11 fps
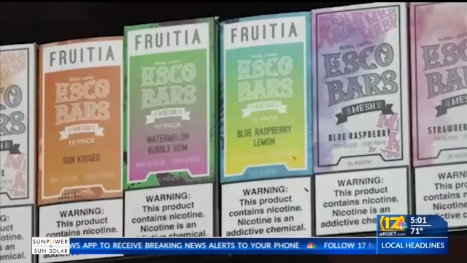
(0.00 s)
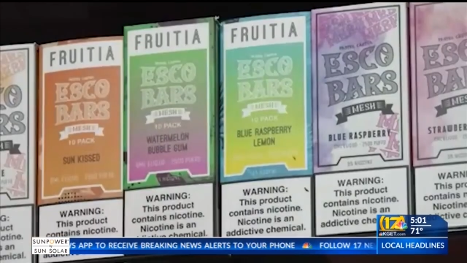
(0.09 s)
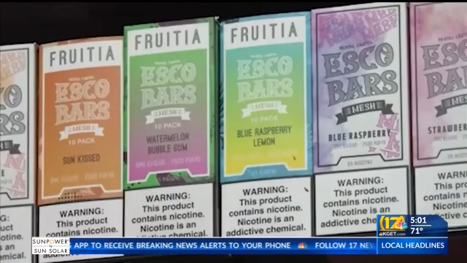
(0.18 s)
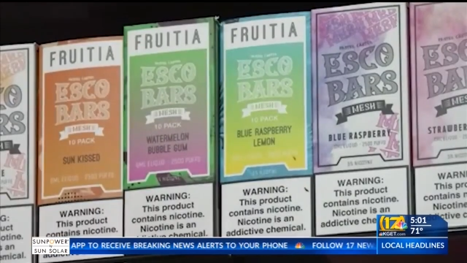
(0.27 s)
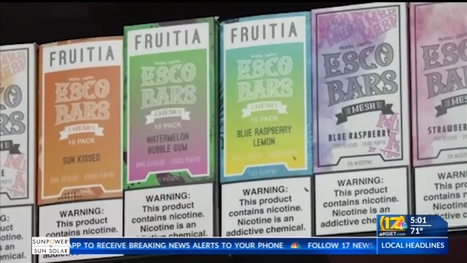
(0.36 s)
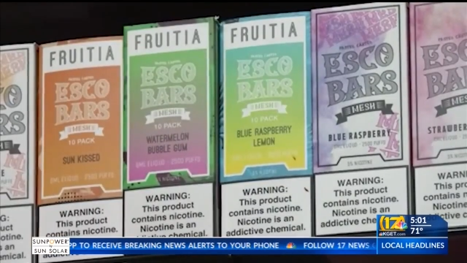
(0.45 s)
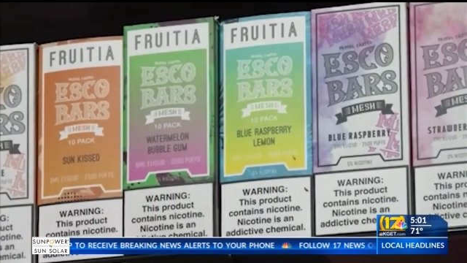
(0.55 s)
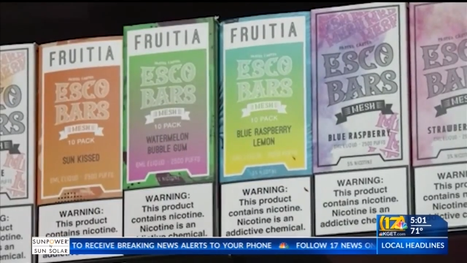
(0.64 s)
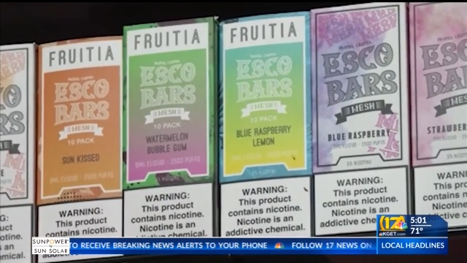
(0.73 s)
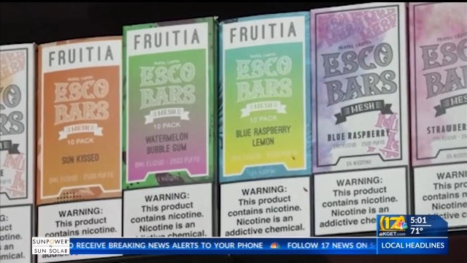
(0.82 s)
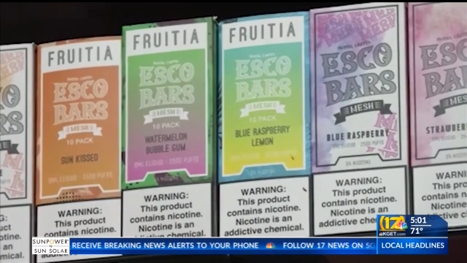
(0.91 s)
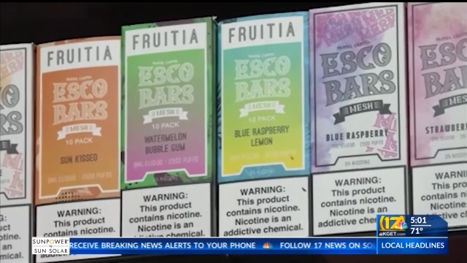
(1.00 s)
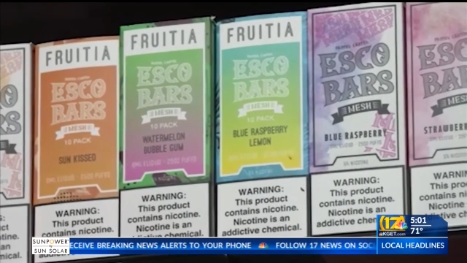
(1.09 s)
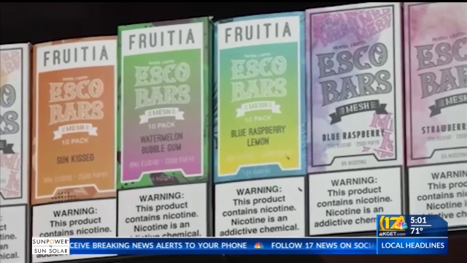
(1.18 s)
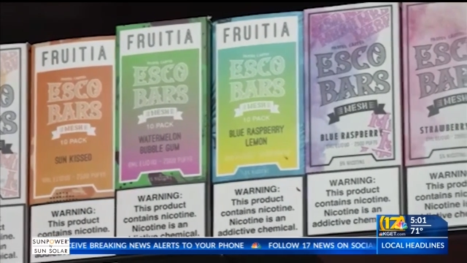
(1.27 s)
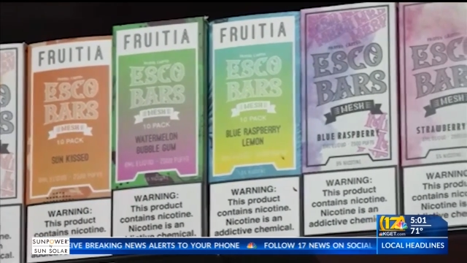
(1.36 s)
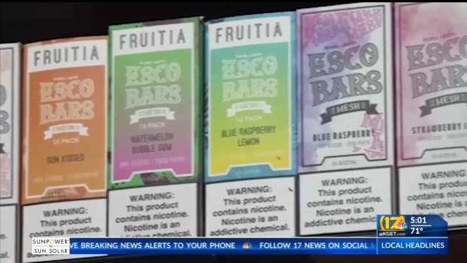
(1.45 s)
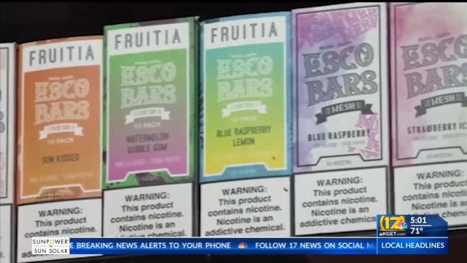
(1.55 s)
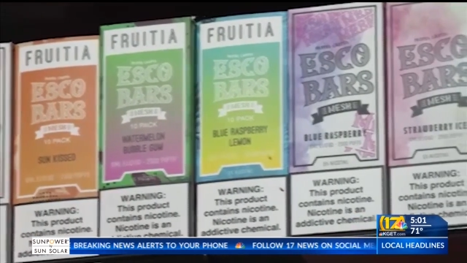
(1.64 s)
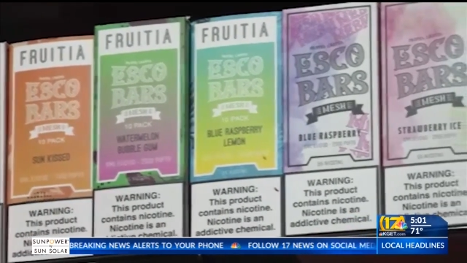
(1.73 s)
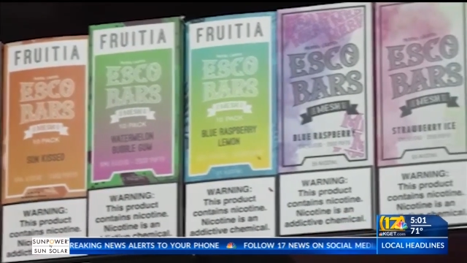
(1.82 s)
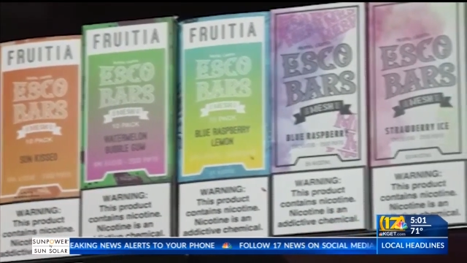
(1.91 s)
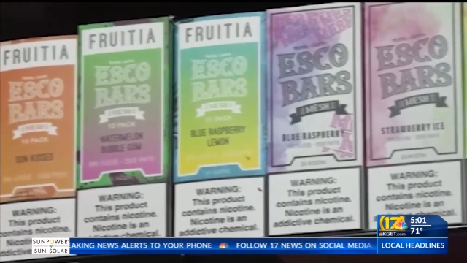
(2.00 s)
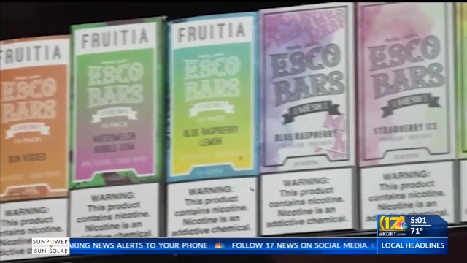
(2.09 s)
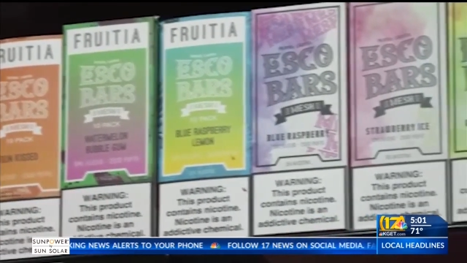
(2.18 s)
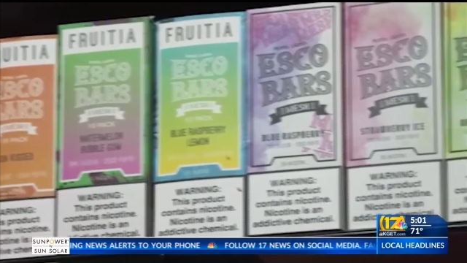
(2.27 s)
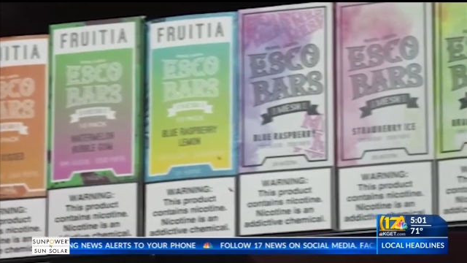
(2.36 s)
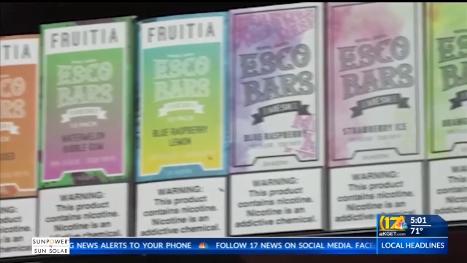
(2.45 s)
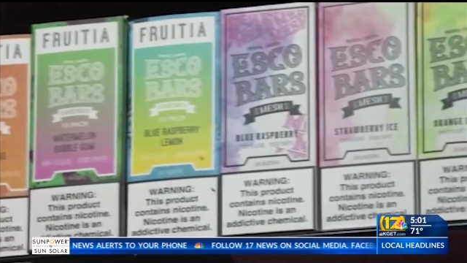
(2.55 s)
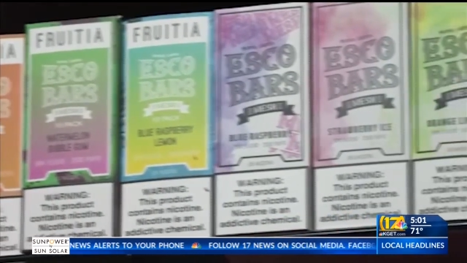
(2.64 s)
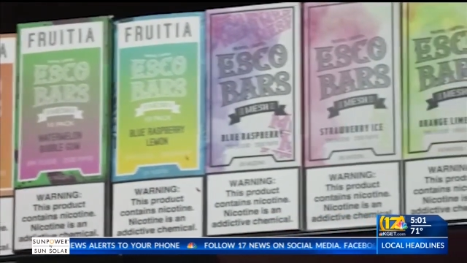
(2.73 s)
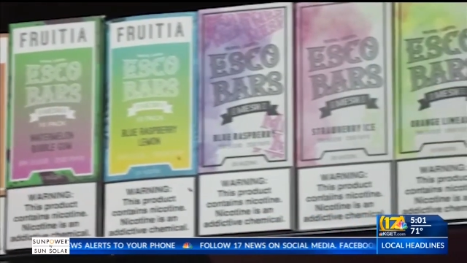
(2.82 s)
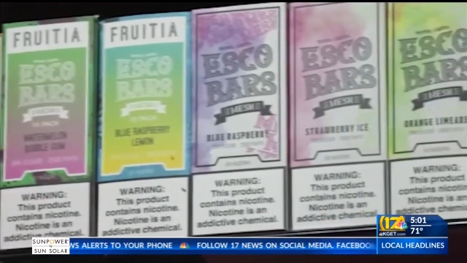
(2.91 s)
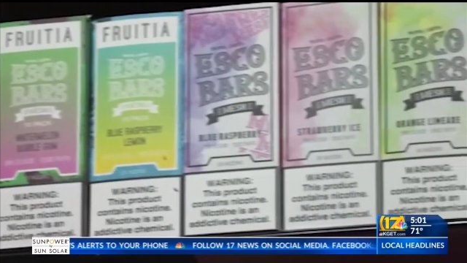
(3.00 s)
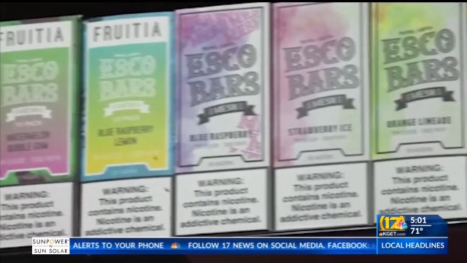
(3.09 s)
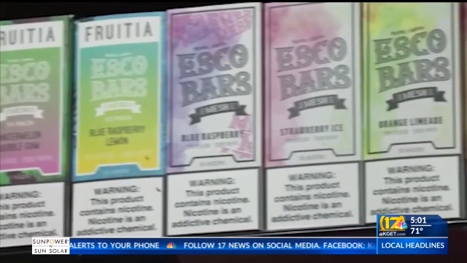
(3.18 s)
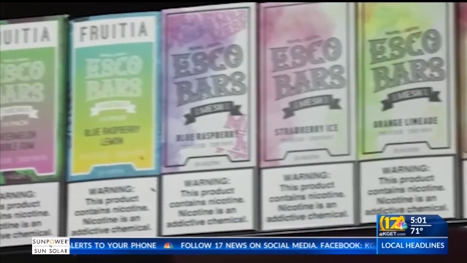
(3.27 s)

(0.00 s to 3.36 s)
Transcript: No face is visible, so there are no lips to read.